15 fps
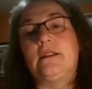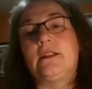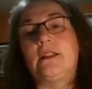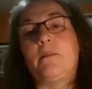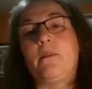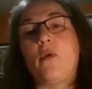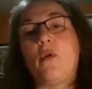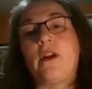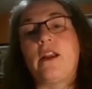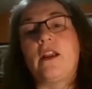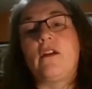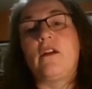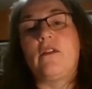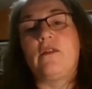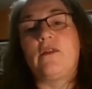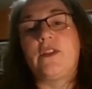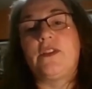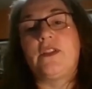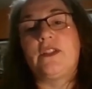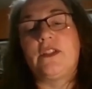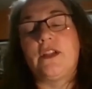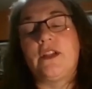supporting
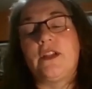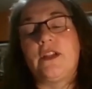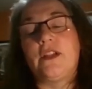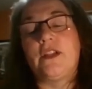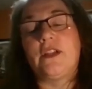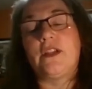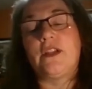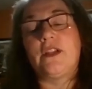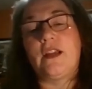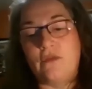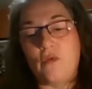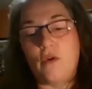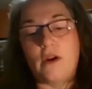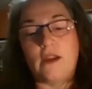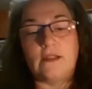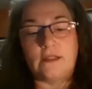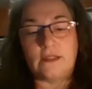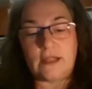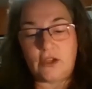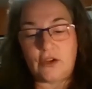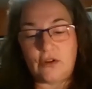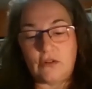the digestive
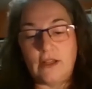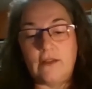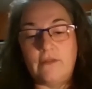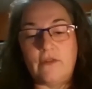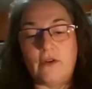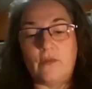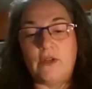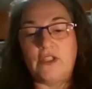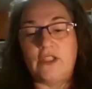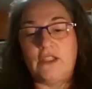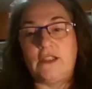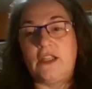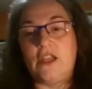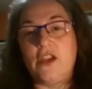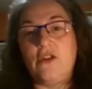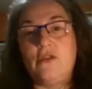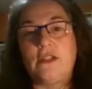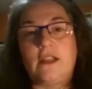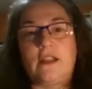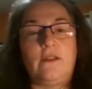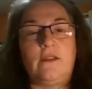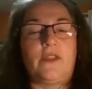organs like your liver, which
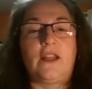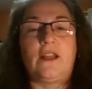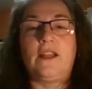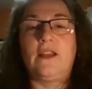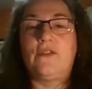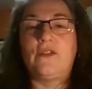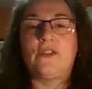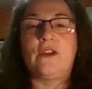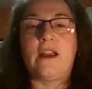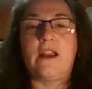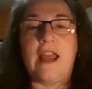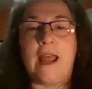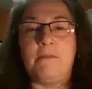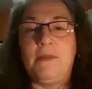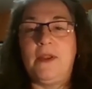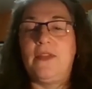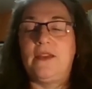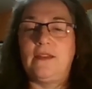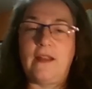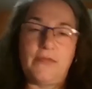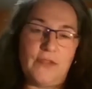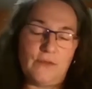is huge. Like if the liver's not
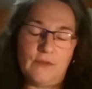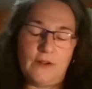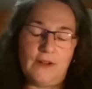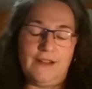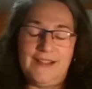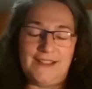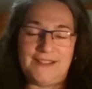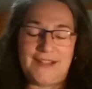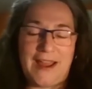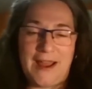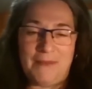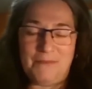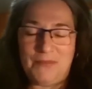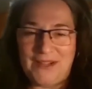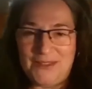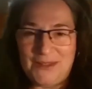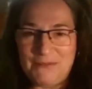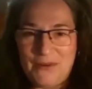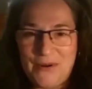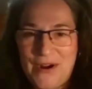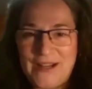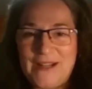happy, then nothing really is
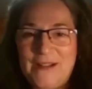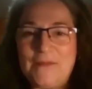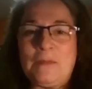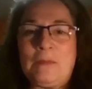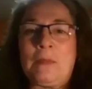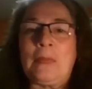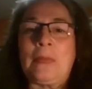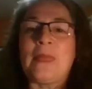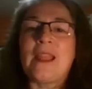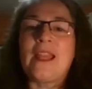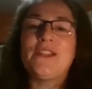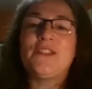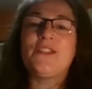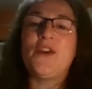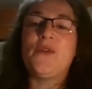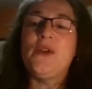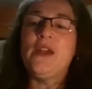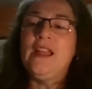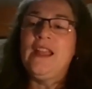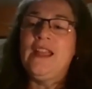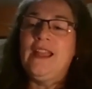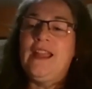happy in the body.
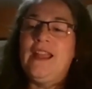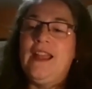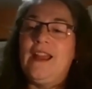So